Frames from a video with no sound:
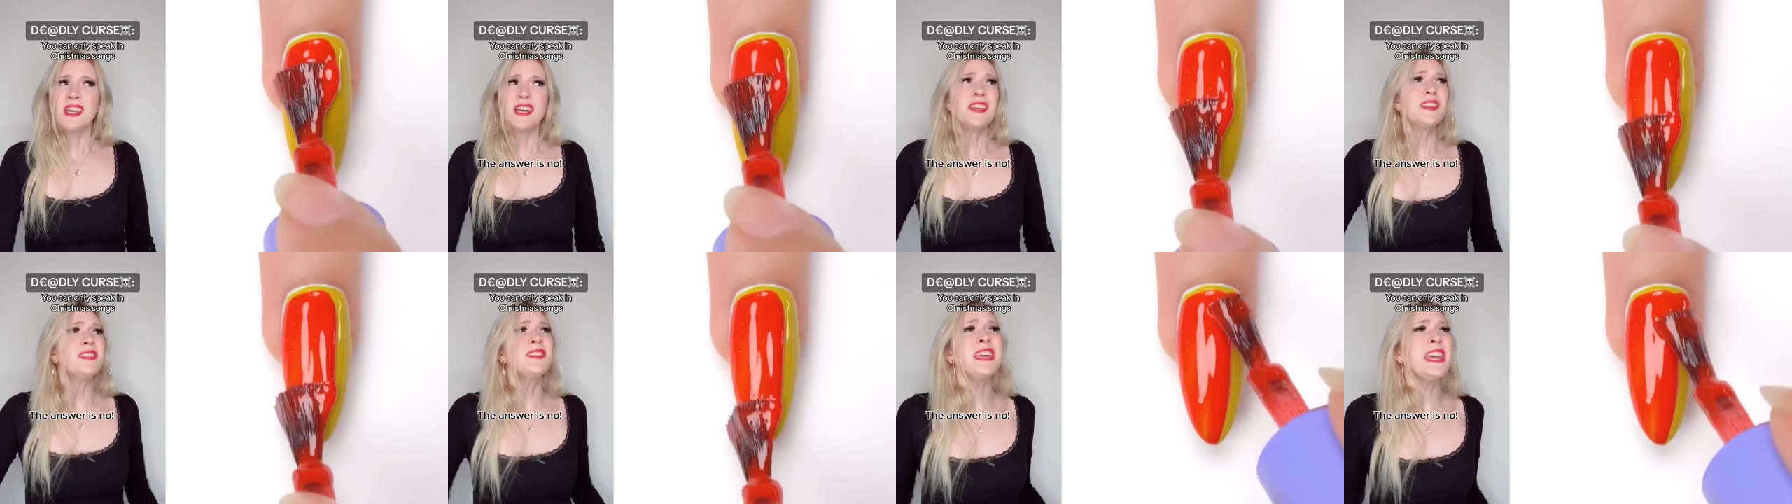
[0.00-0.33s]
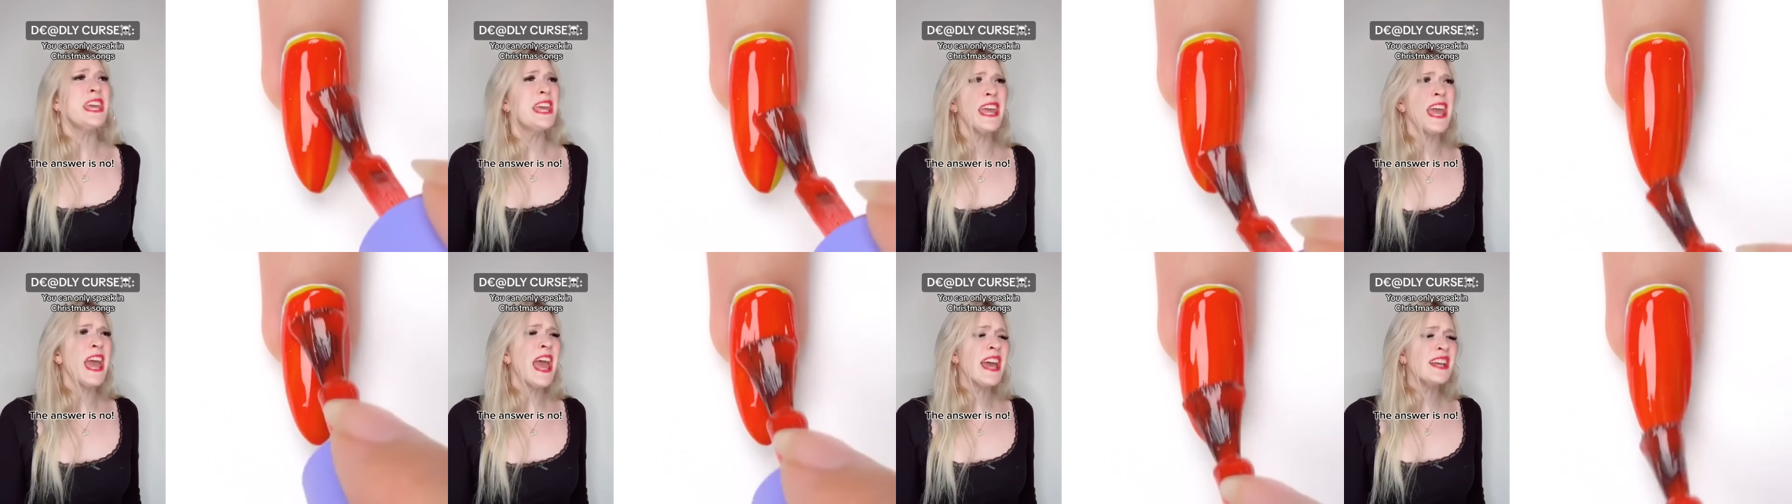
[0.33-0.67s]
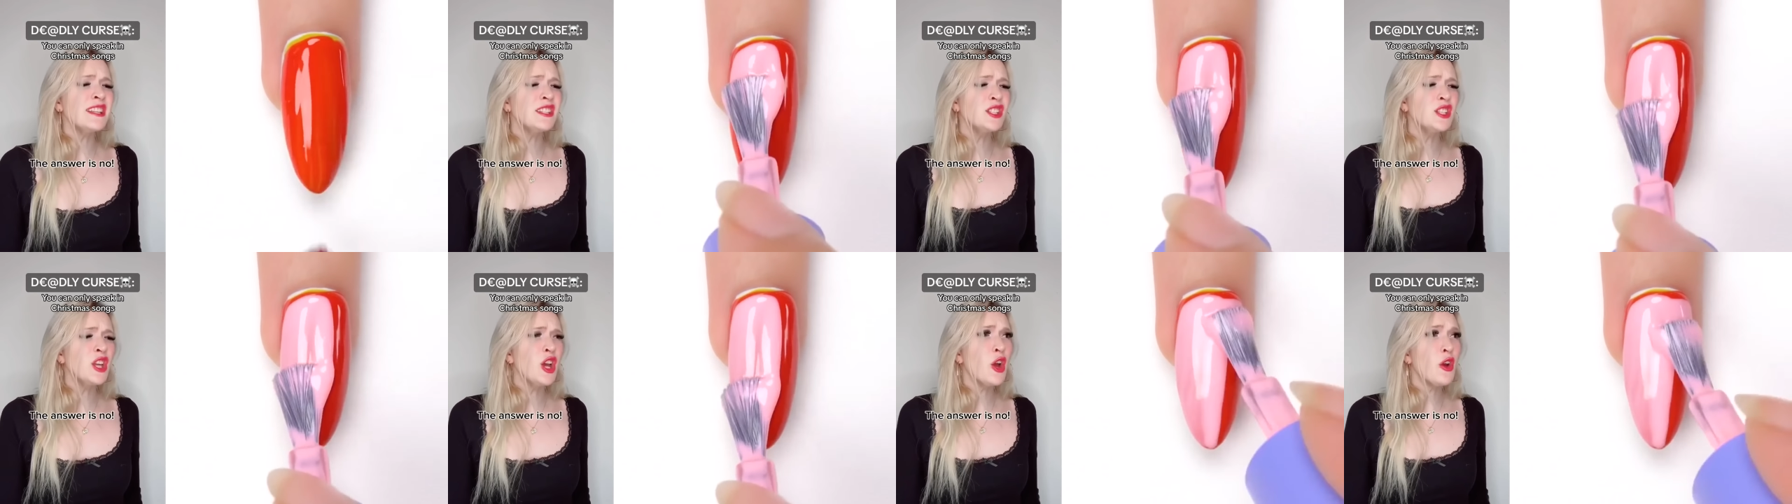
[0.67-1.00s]
The
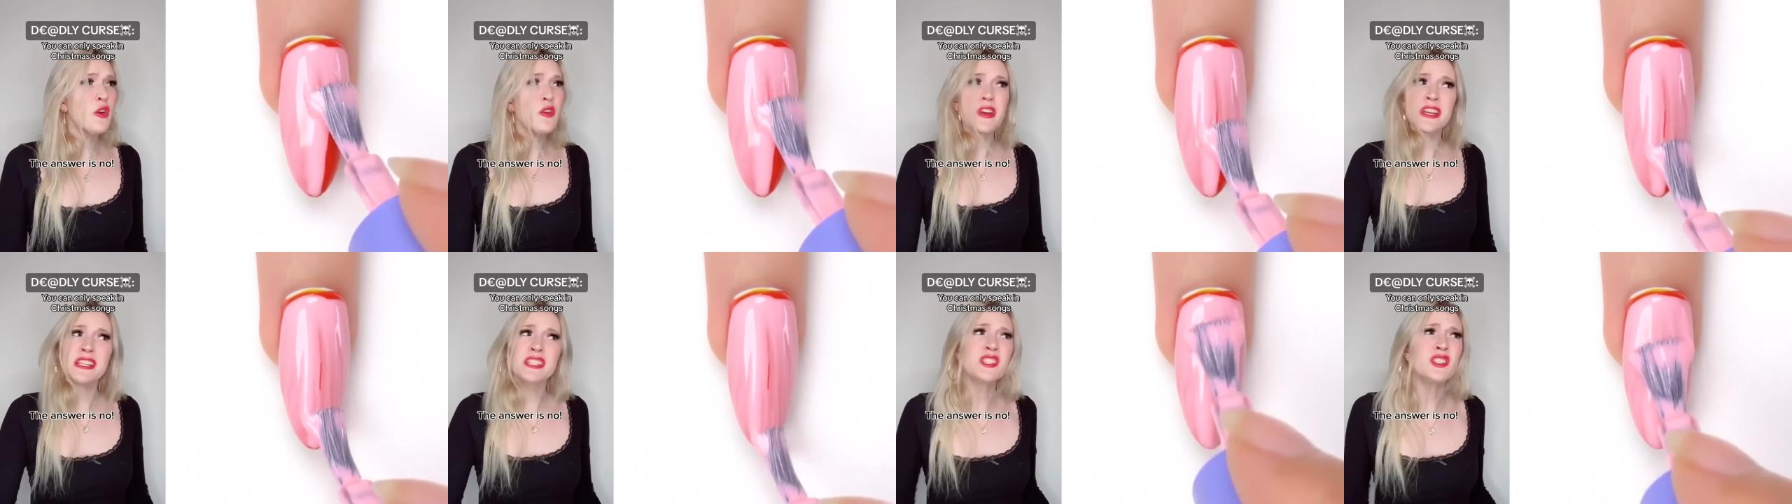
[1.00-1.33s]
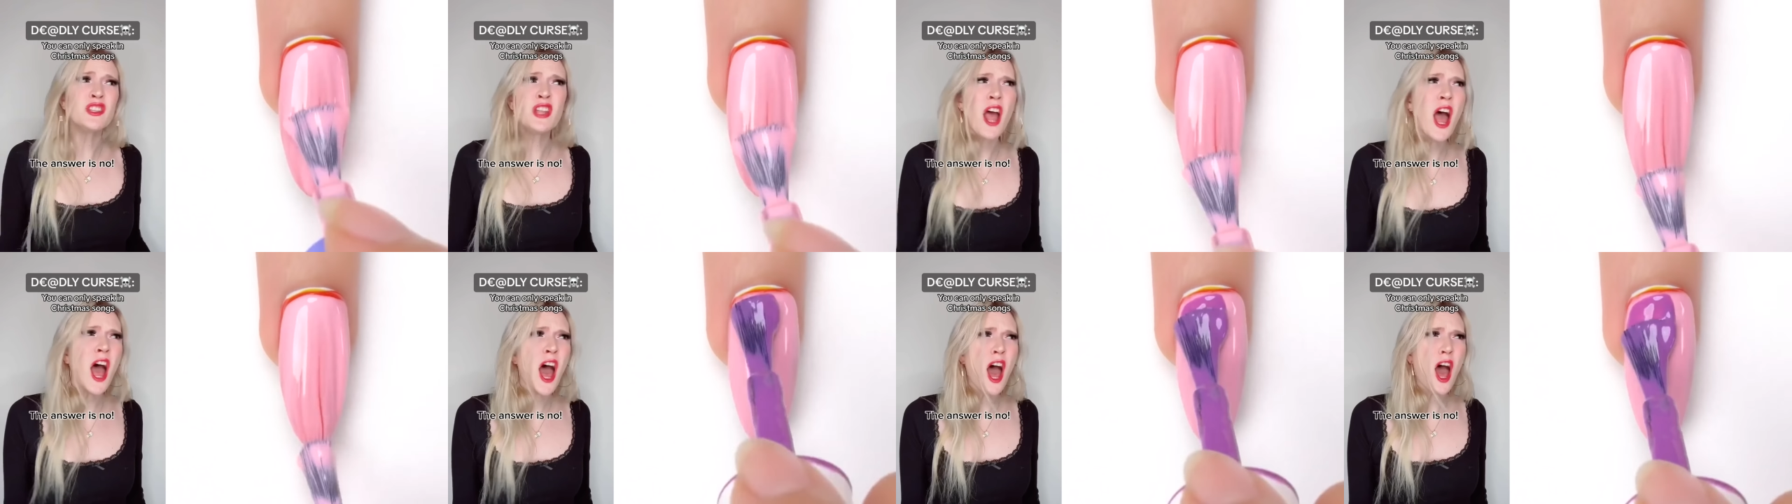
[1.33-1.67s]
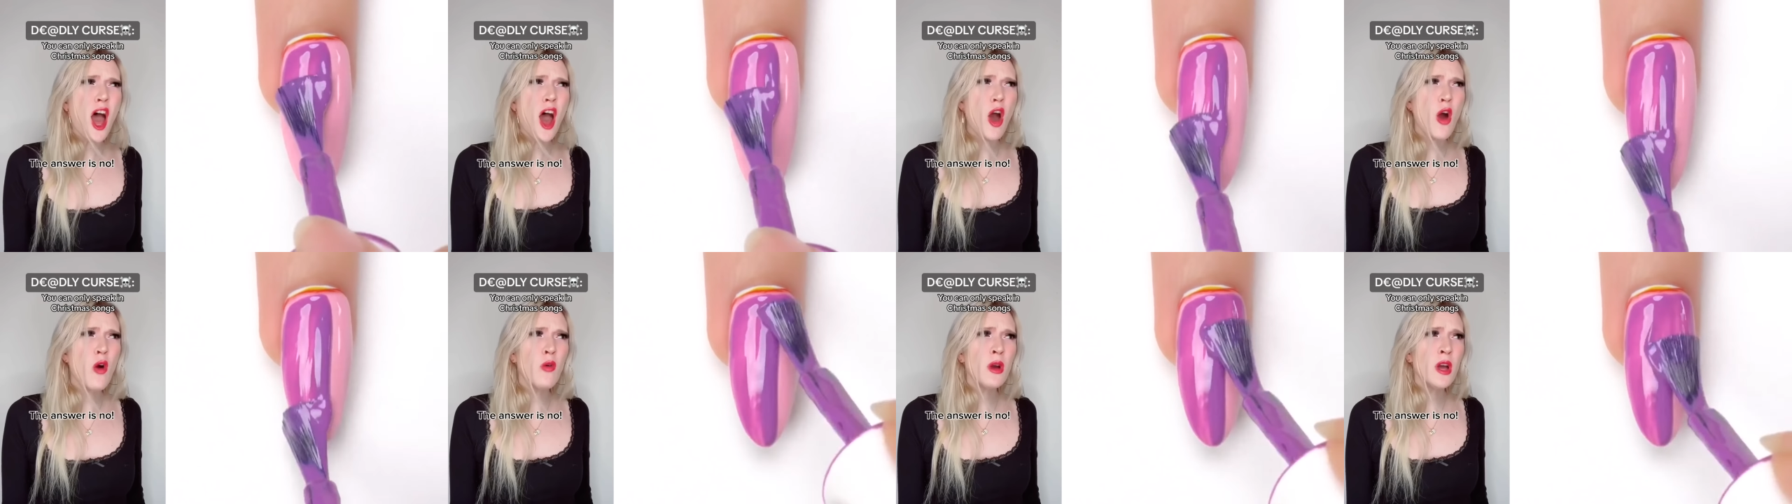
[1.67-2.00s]
answer is
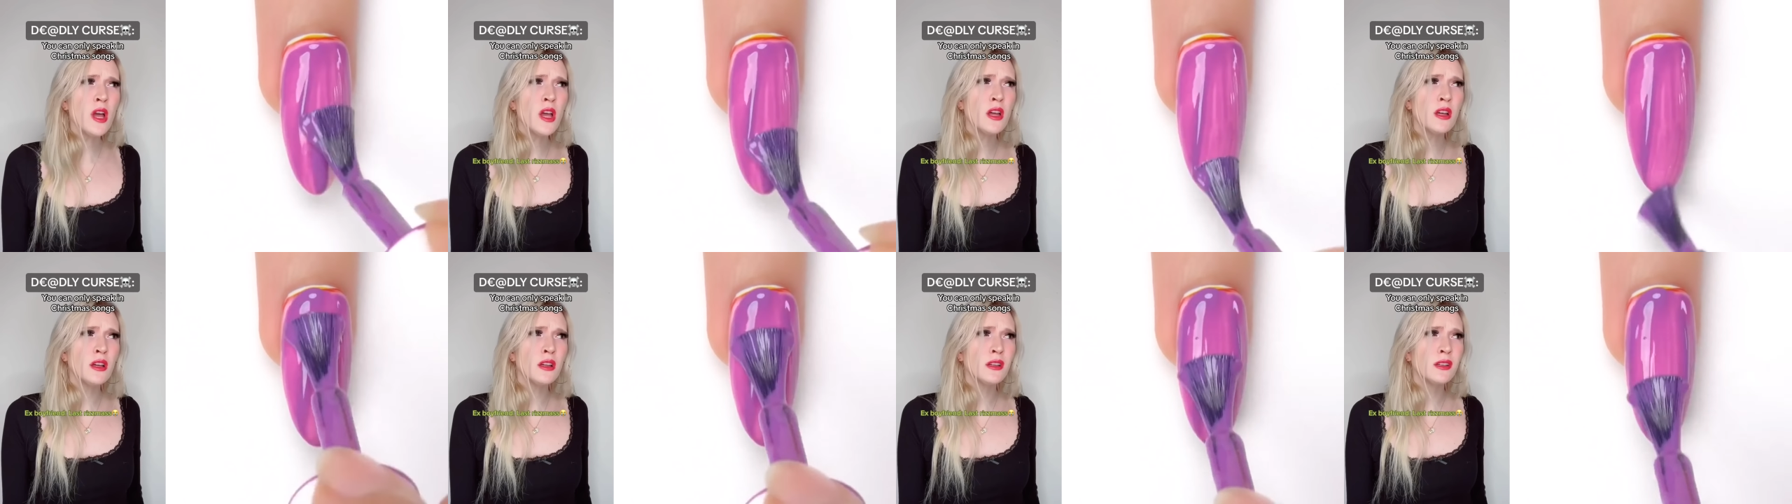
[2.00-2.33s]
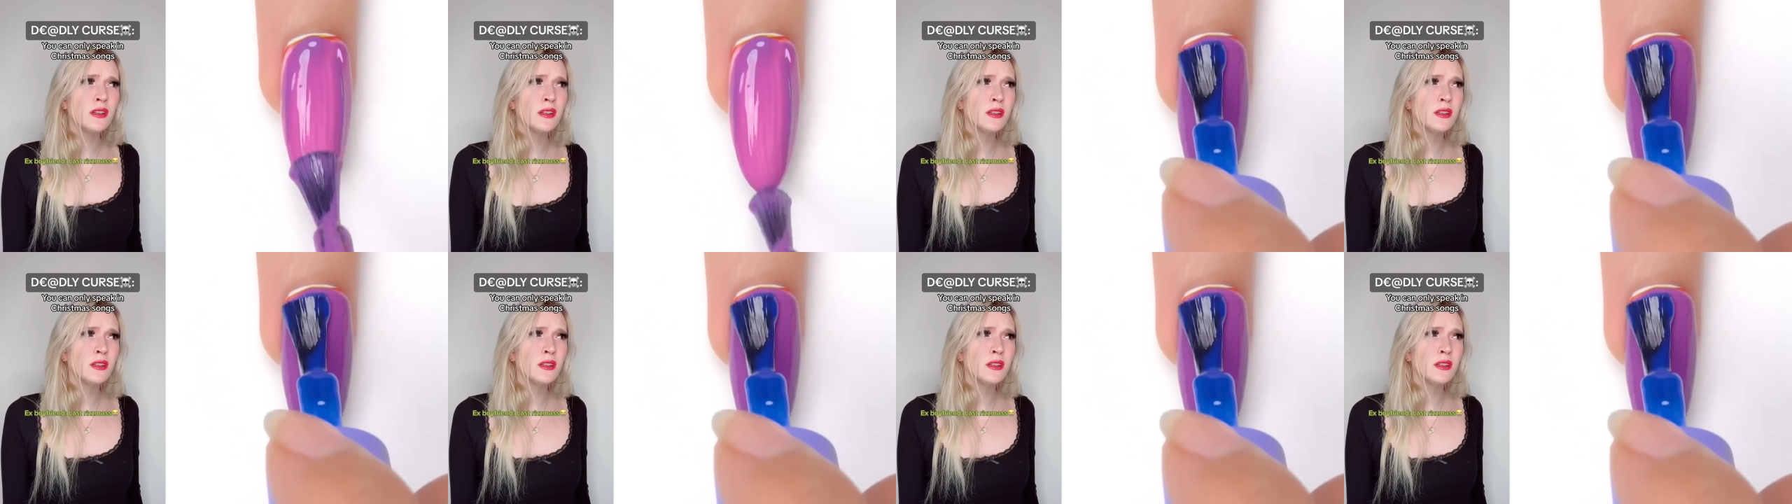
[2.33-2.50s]
no.